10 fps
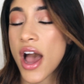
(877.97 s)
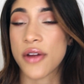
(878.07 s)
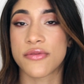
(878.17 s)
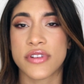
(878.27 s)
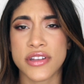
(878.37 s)

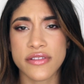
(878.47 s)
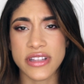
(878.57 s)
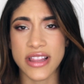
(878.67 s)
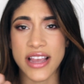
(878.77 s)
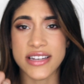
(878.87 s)
I really,
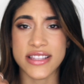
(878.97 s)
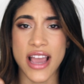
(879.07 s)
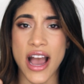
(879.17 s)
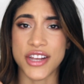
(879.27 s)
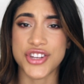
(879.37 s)
really liked the
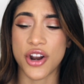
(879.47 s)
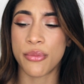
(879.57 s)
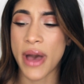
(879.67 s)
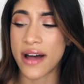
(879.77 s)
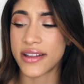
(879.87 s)

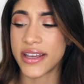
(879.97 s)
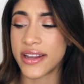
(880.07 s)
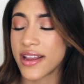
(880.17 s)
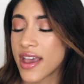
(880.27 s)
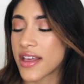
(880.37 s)
eyeshadow
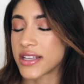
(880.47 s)
palette.